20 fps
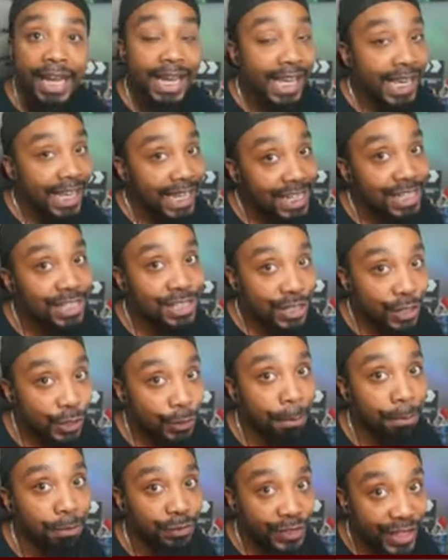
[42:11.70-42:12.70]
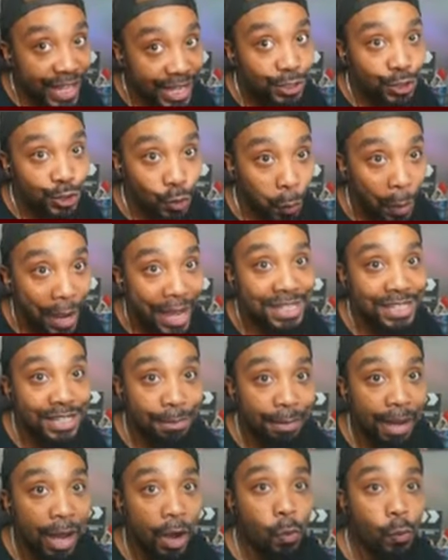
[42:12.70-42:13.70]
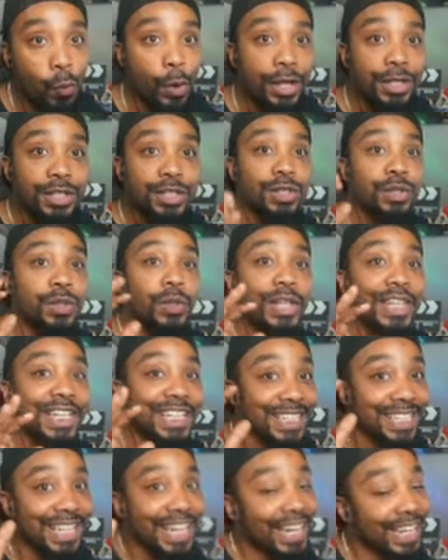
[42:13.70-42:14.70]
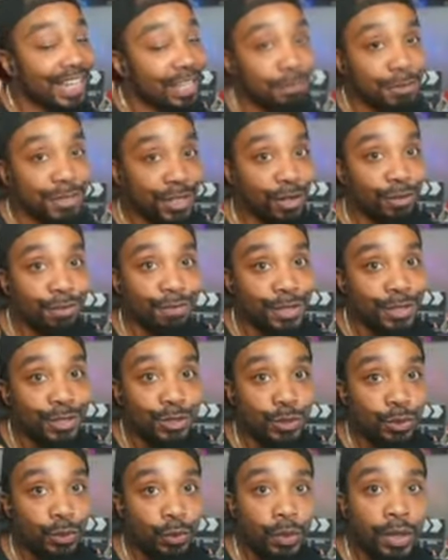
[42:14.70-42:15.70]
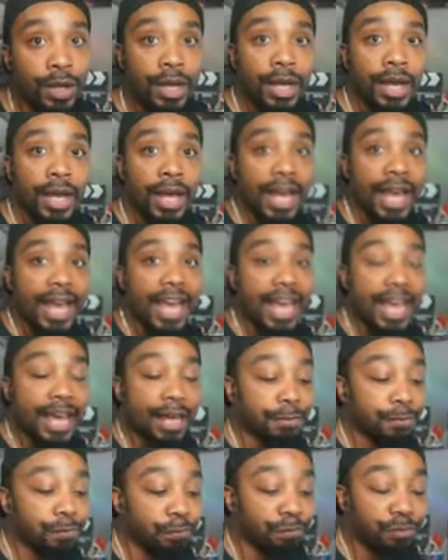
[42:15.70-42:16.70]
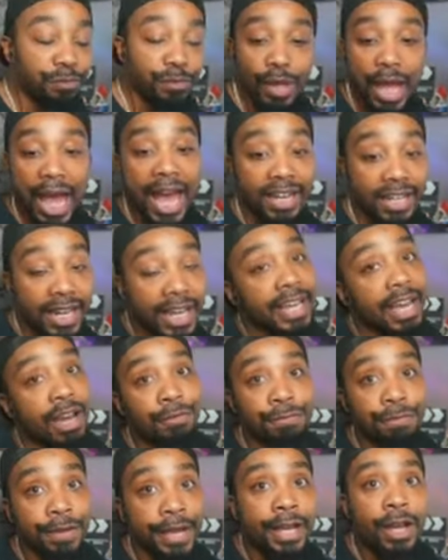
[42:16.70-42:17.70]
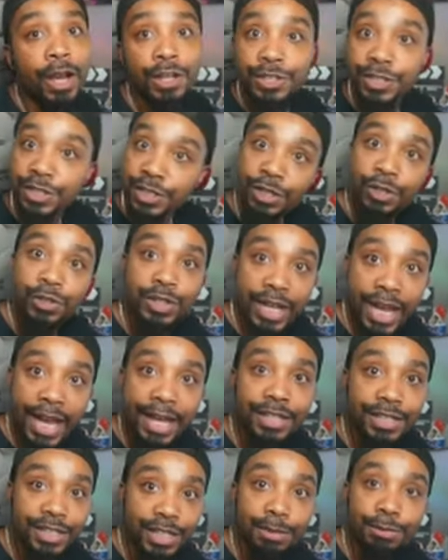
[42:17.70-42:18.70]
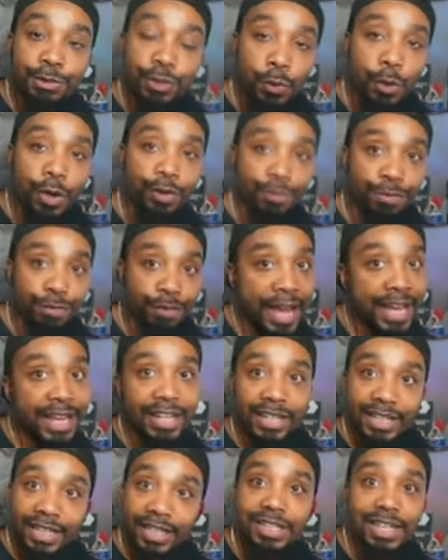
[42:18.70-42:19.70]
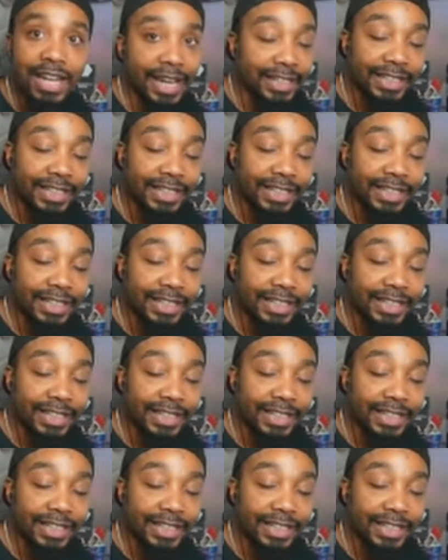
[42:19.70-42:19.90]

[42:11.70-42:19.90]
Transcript: he still thinks twice about what he's getting himself into. And I like how Vhagar still kind of seems to want to fight. And he's like,